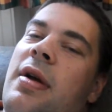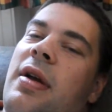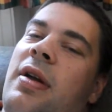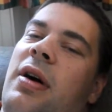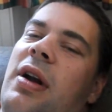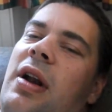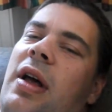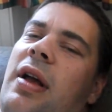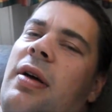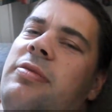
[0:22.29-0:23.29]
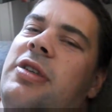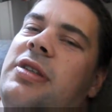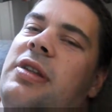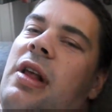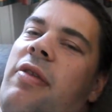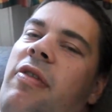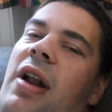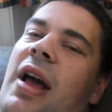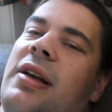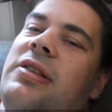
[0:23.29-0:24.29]
kind of like I'm just like
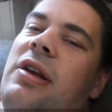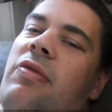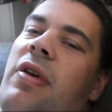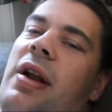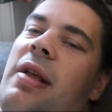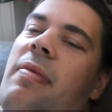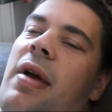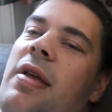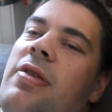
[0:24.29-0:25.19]
relaxing, really, mate.